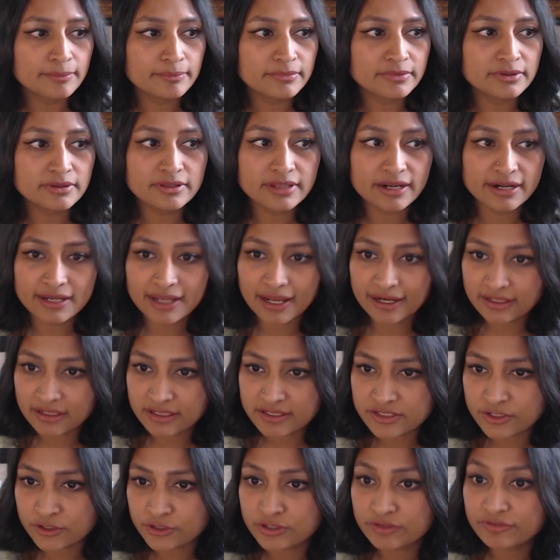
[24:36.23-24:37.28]
They're likely
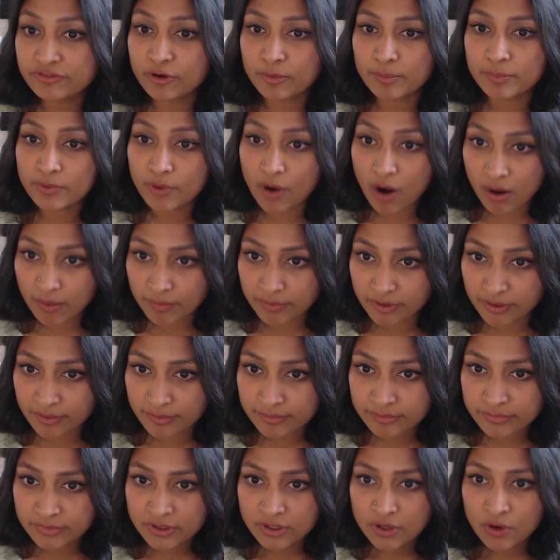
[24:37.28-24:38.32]
searching for a
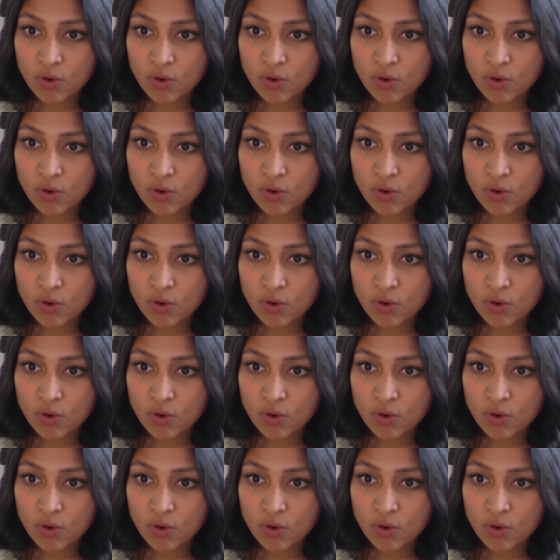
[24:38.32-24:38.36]
problem